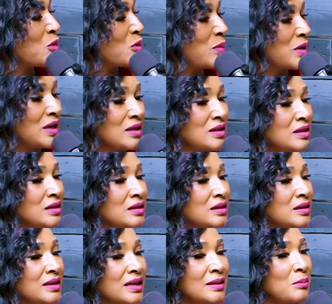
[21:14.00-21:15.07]
being
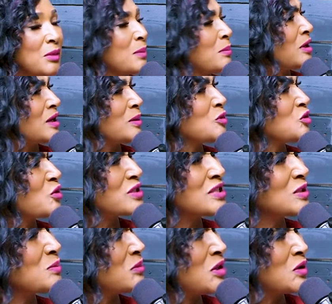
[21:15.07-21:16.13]
young and my mom
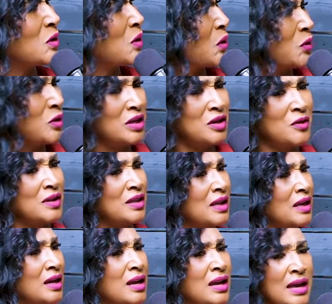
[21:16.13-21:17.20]
trusted me to go here and
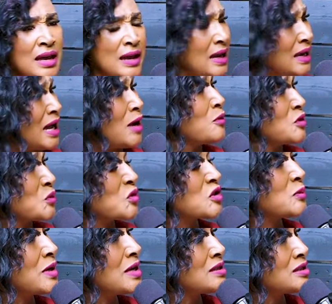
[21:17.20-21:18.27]
there, and I was
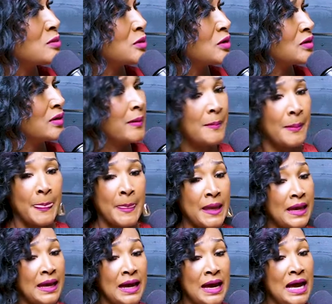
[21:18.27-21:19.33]
responsible.
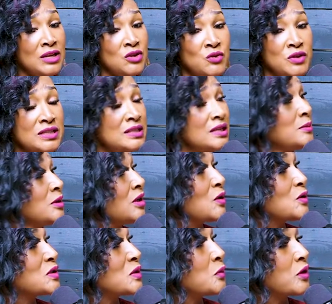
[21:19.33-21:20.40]
I trust him to go
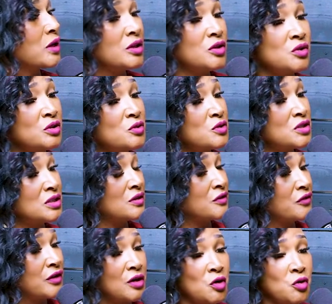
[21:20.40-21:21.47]
somewhere. You're losing your
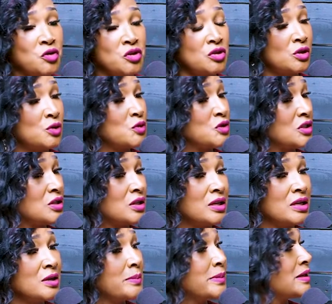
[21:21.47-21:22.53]
phone. You're losing your
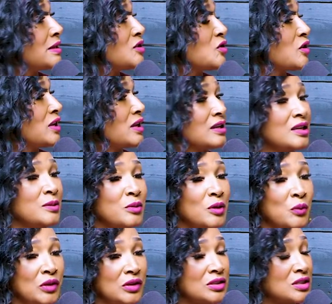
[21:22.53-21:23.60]
earbuds. You can't keep up
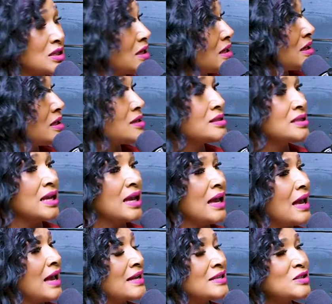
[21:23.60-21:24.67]
with your keys.
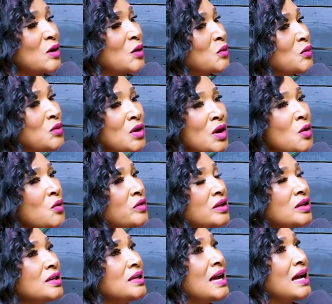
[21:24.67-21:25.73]
So no,
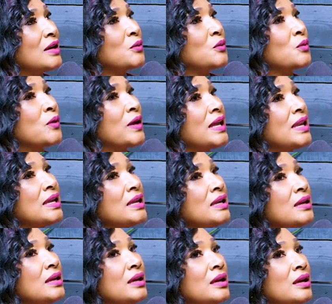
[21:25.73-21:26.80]
they're not ready
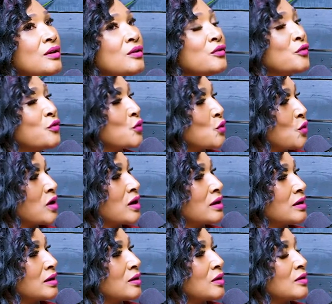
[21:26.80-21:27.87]
for,
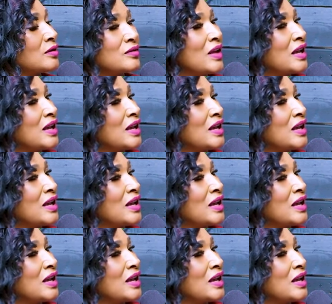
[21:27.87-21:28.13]
they